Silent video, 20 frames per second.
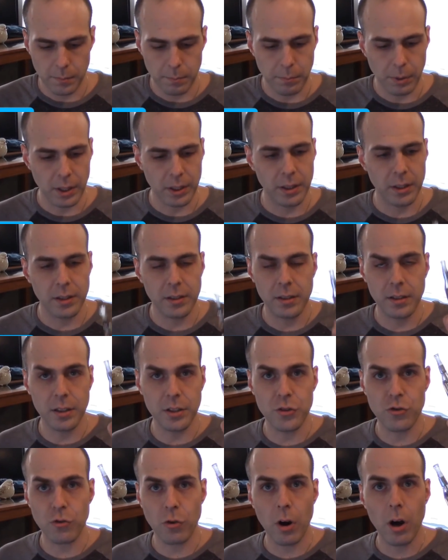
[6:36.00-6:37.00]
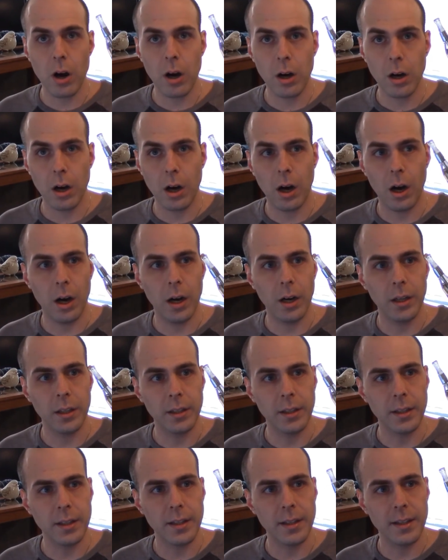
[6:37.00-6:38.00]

but the draw on